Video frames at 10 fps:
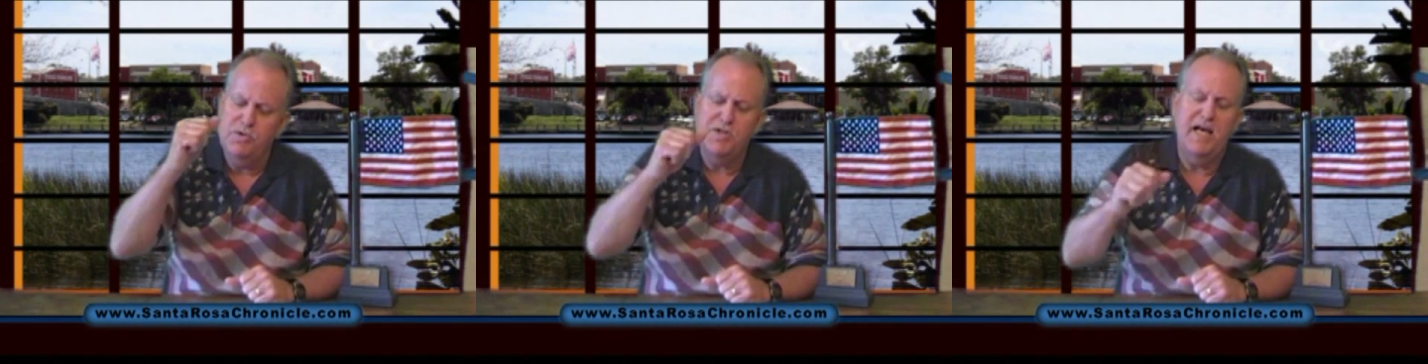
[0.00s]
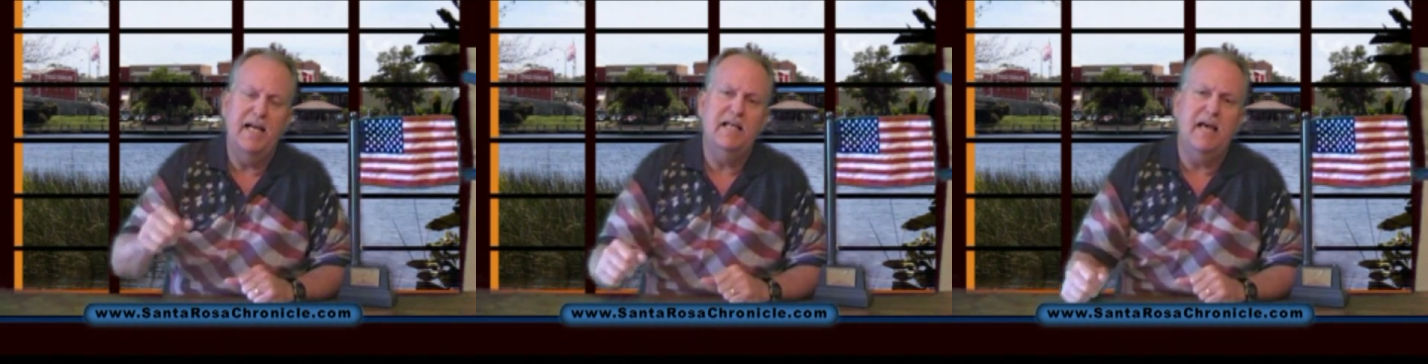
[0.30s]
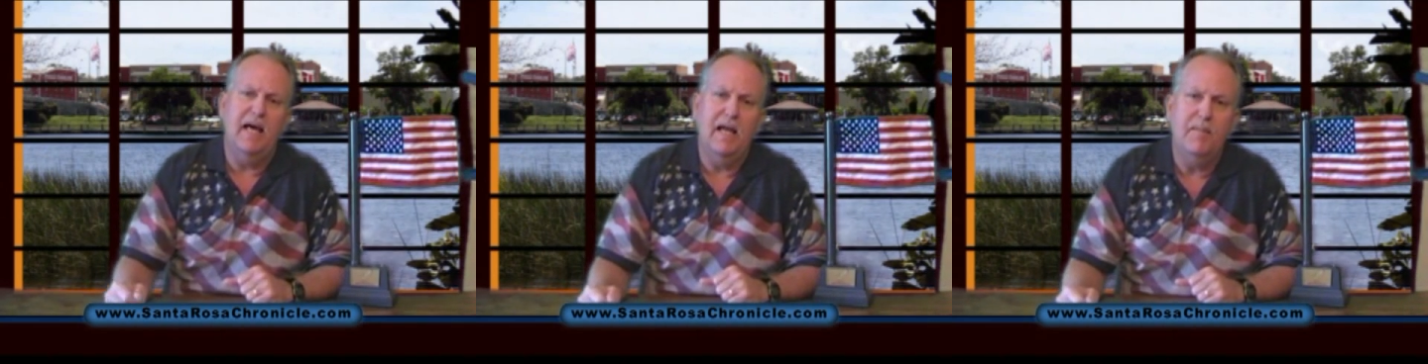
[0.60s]
said
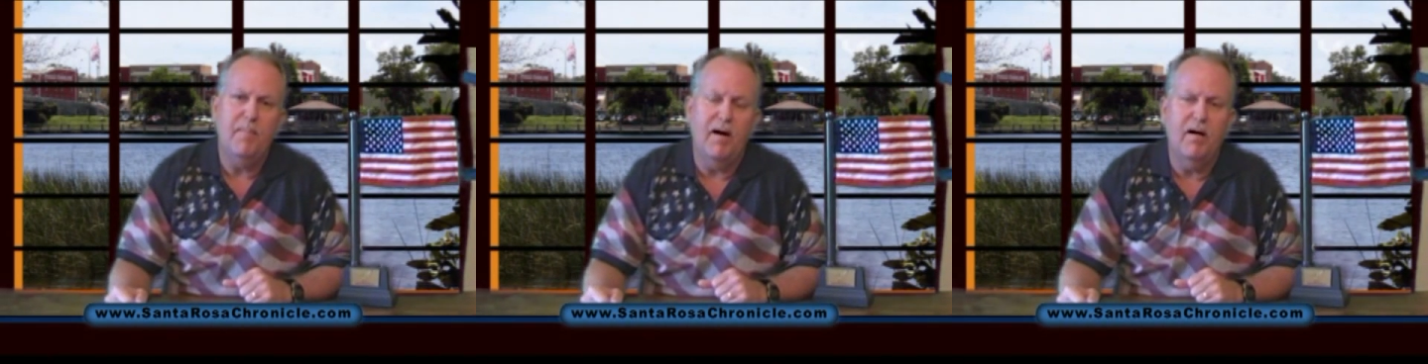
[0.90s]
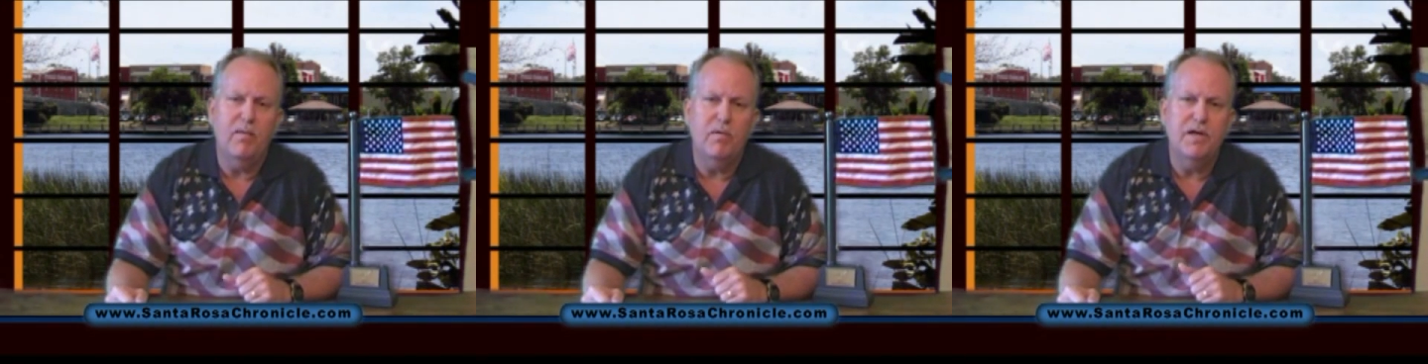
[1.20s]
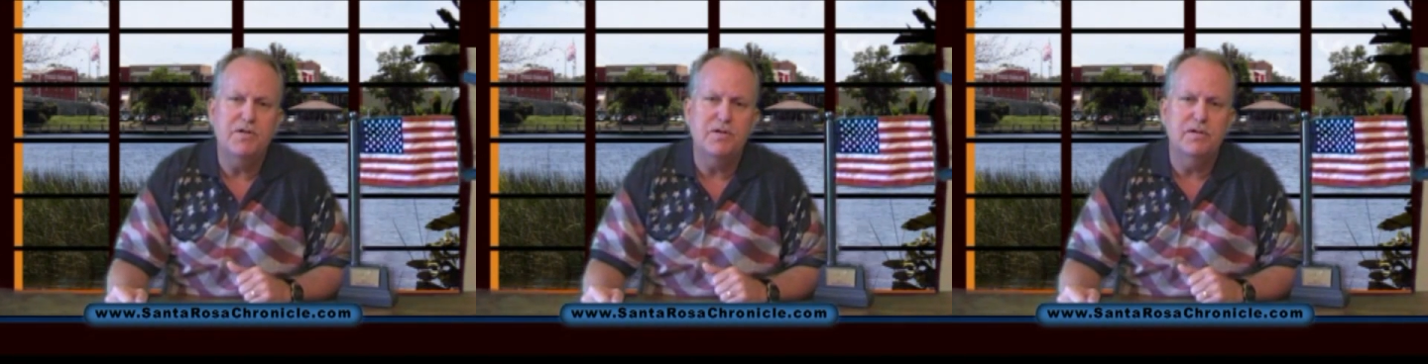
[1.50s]
Kelly Merritt
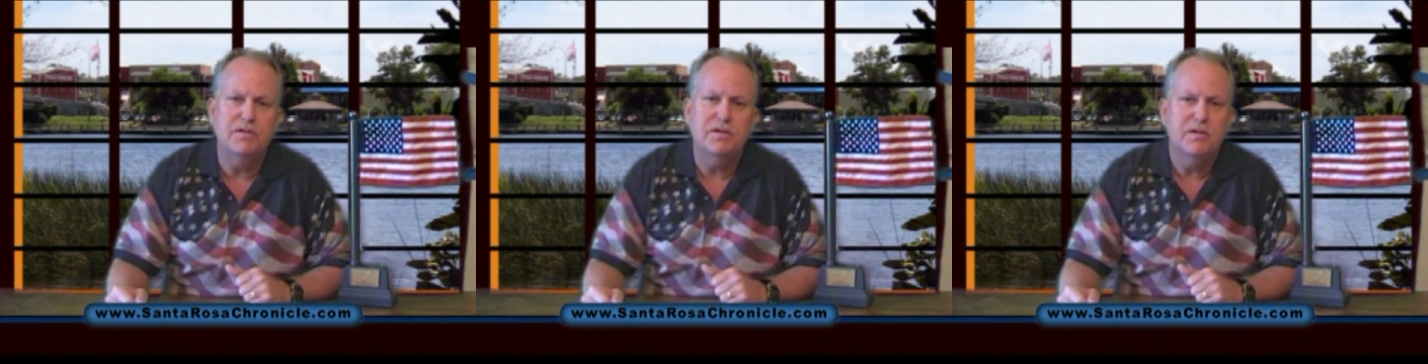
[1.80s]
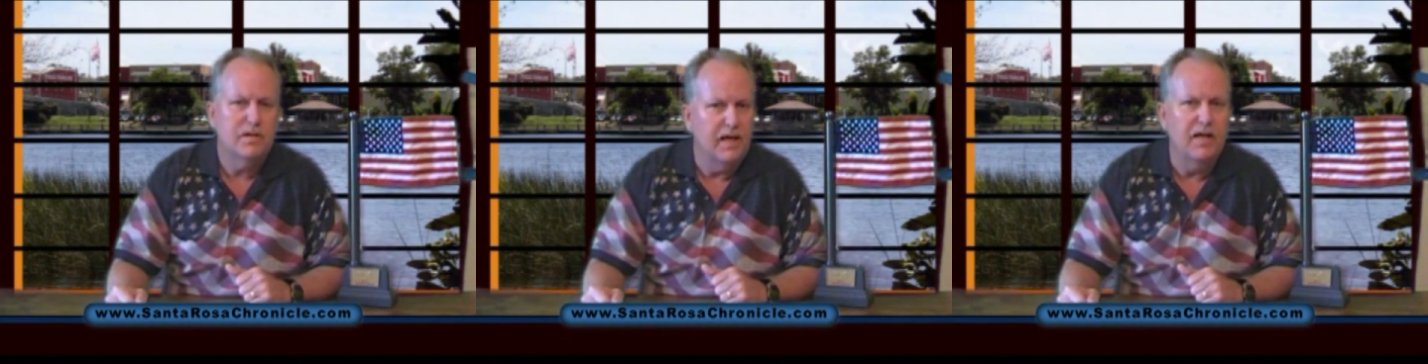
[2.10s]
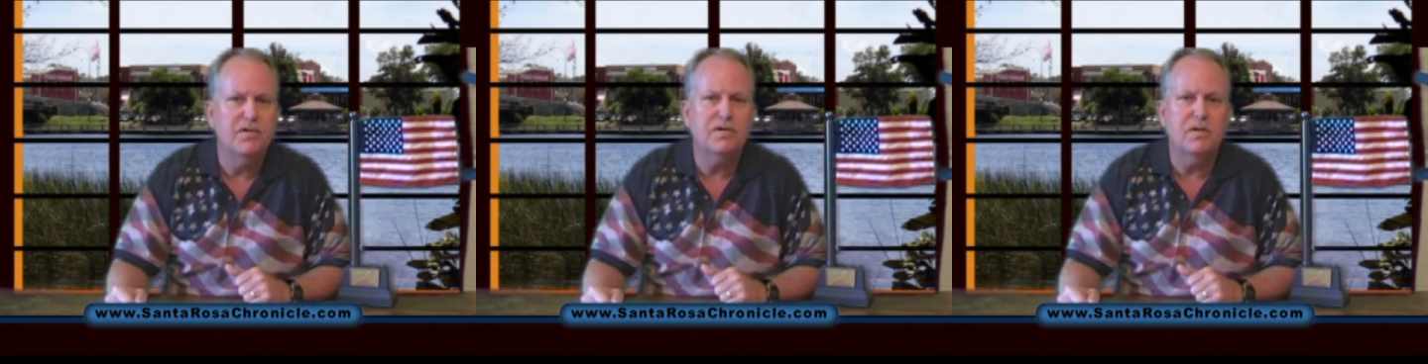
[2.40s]
Richards
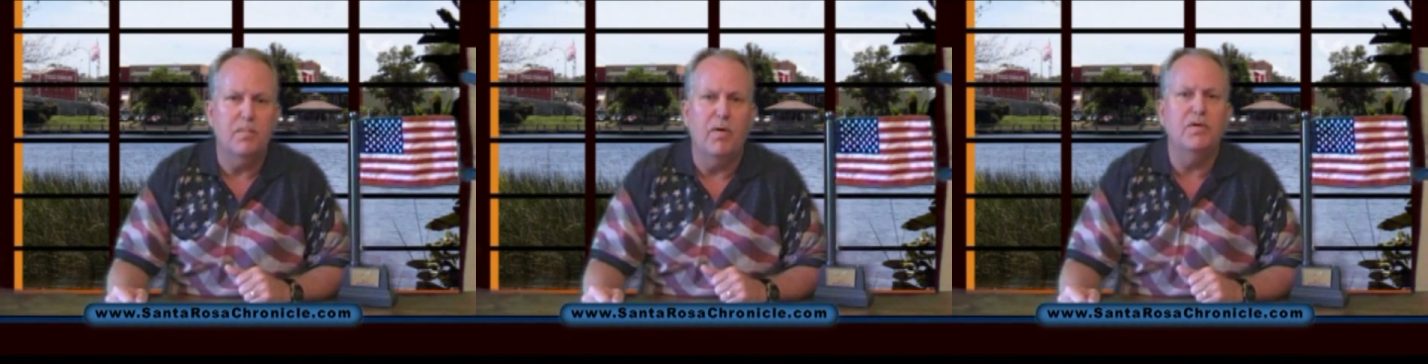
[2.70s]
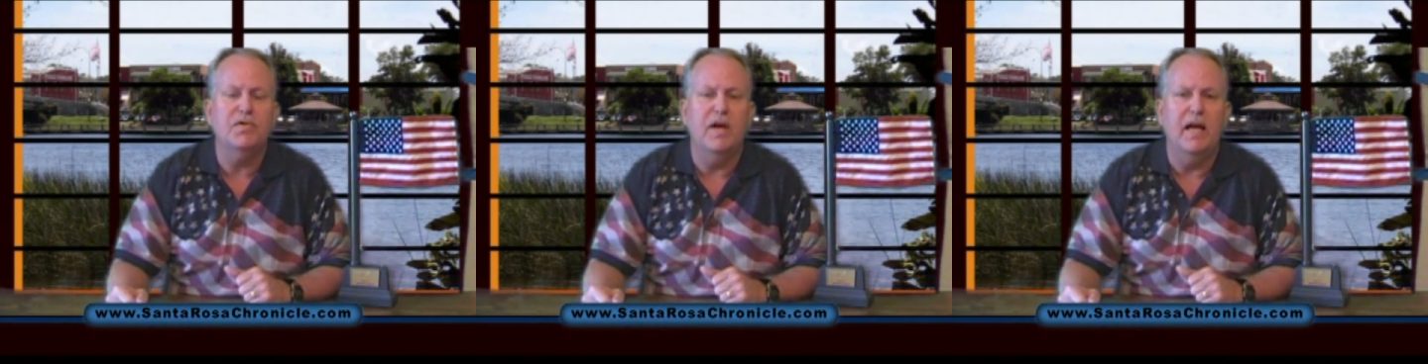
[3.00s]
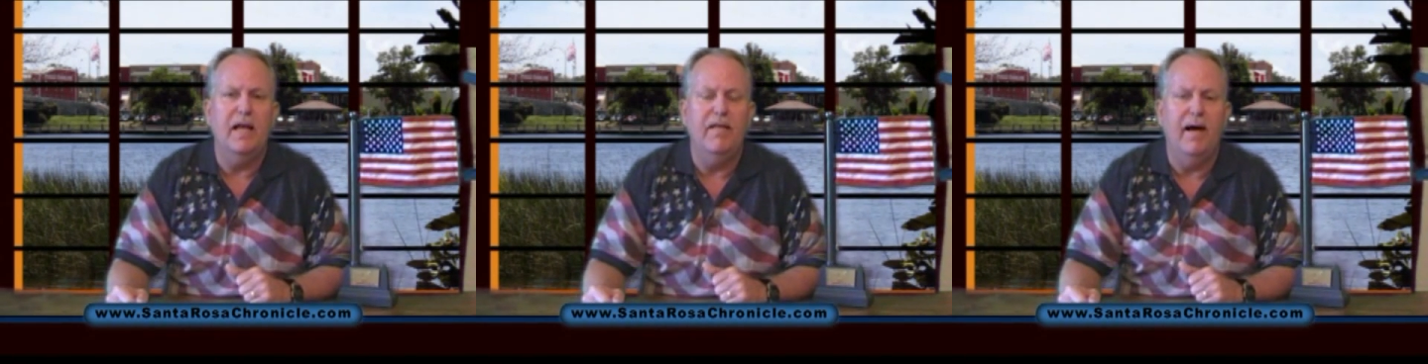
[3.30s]
is the person
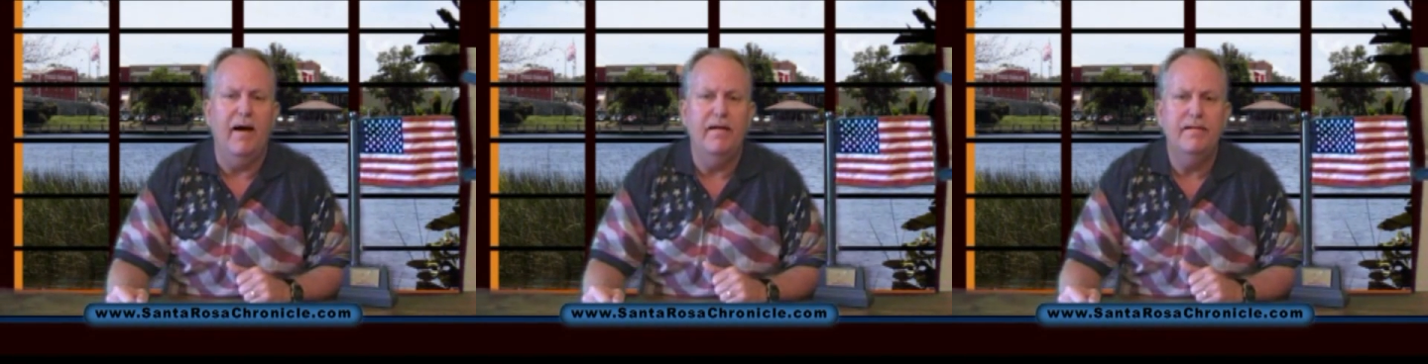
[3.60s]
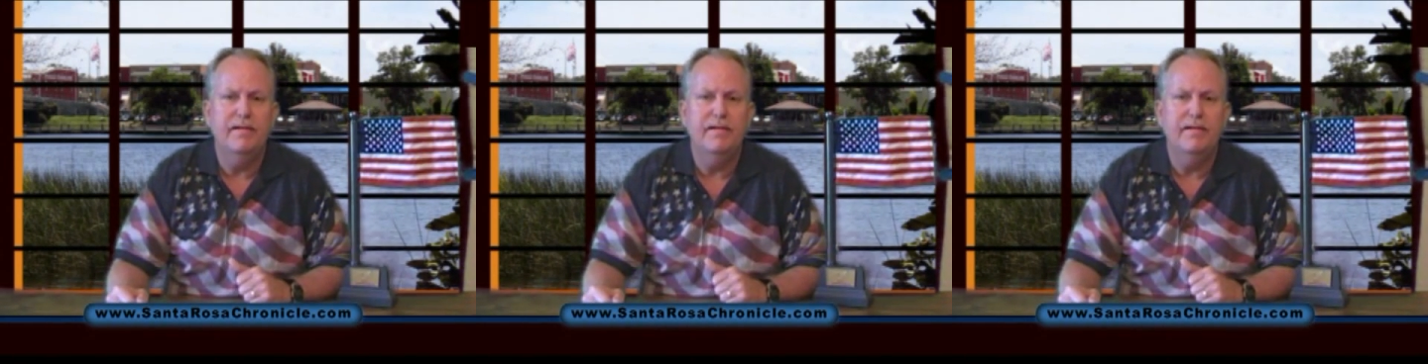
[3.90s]
in that.